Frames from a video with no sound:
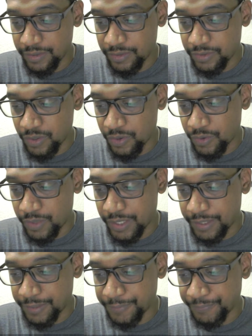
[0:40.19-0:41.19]
So
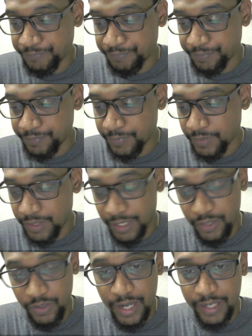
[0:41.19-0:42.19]
uh,
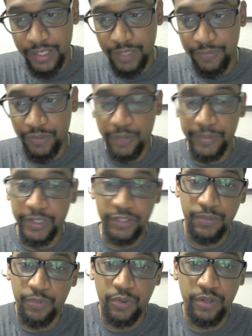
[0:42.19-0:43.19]
then you got Keith Thurman, the
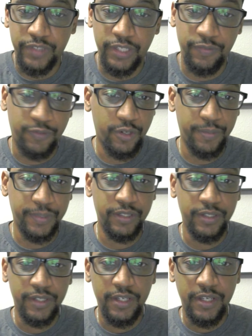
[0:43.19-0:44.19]
support of Keith Thurman,
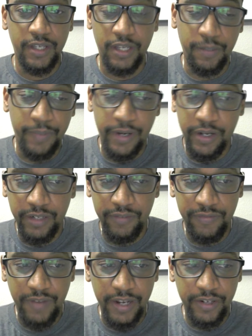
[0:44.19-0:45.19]
an American
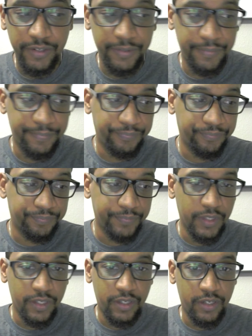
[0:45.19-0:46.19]
fighter.
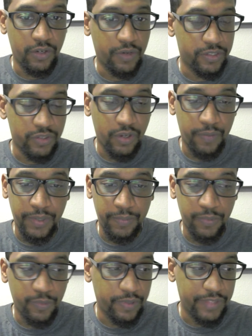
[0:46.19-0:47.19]
You know, I saw
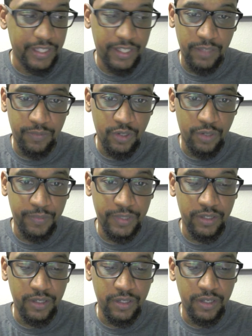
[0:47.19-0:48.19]
people with the Keith
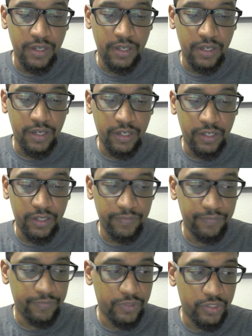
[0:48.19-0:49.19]
Thurman uh,
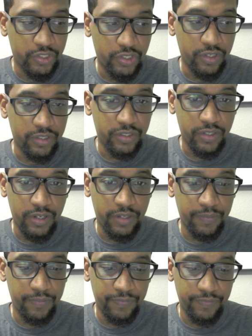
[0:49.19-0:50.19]
shirts
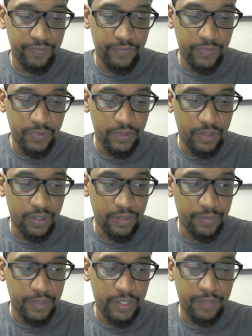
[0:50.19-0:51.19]
on
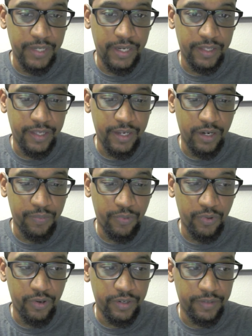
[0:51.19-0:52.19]
um, coming out of the
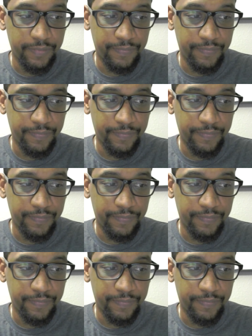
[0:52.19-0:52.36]
airport.